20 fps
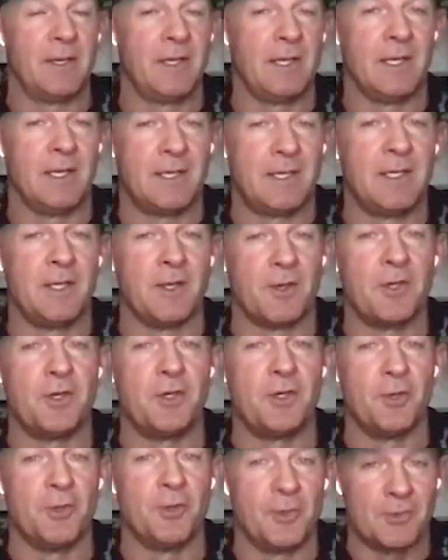you
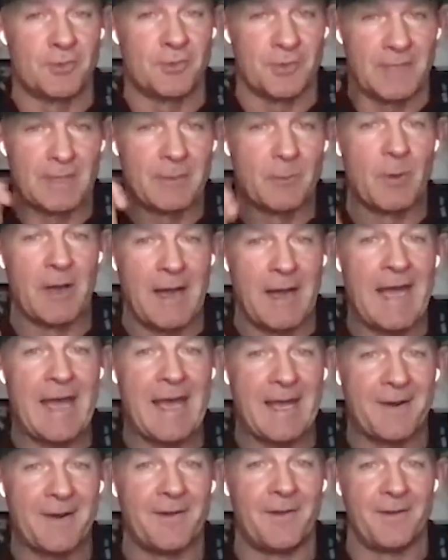could do, is really wear a
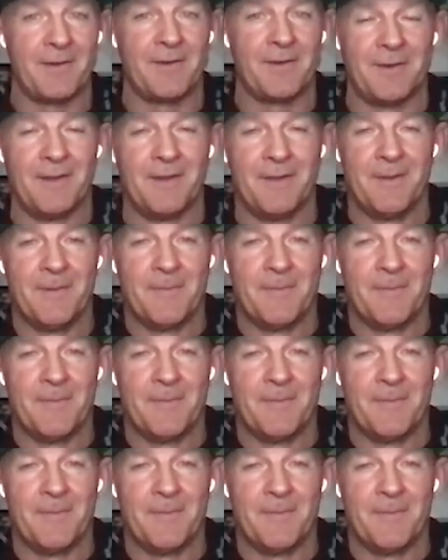hat on,